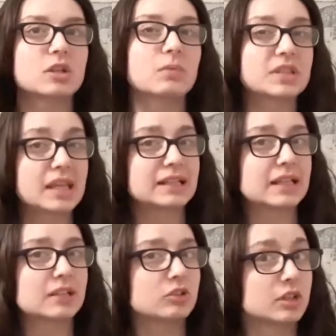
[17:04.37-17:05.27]
once I
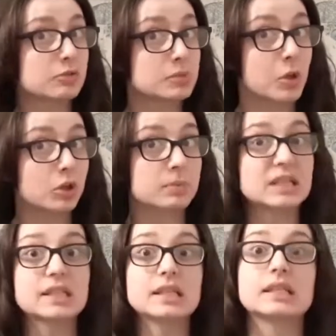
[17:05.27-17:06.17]
did, you know, smaller
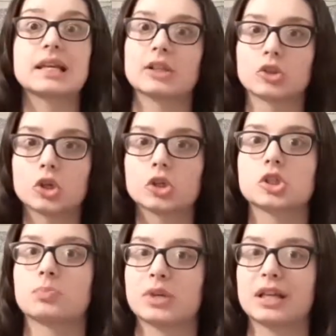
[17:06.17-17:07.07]
pieces, it
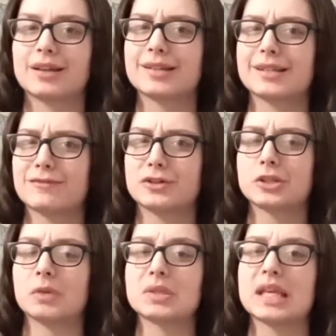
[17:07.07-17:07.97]
looked pretty. Because at
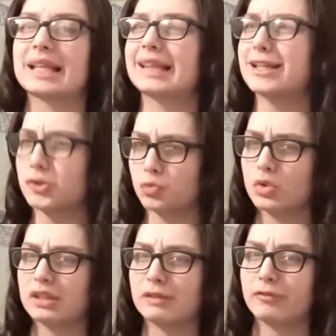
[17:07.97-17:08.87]
first I was like, that's
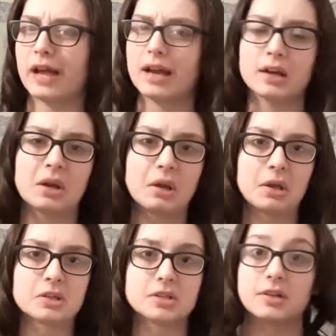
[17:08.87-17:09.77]
really flat.
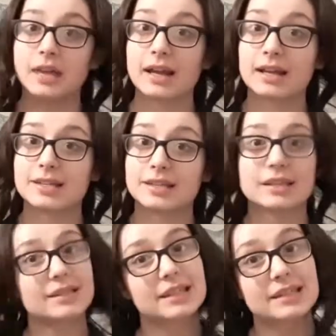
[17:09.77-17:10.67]
So yeah, guys,
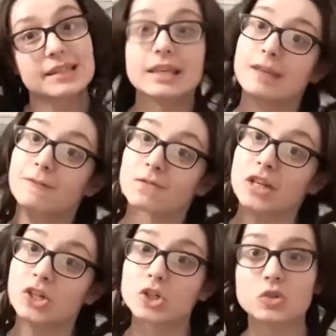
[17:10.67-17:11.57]
this is the
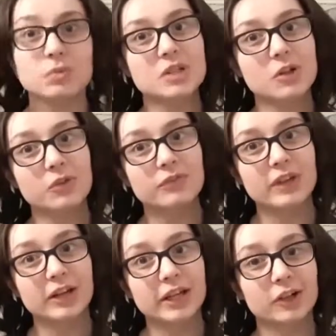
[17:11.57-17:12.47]
finished result.
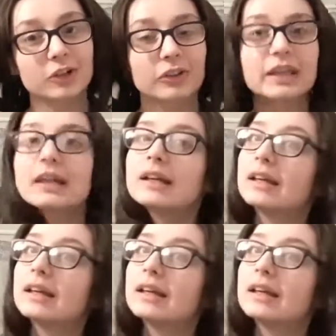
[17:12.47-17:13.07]
Very curly.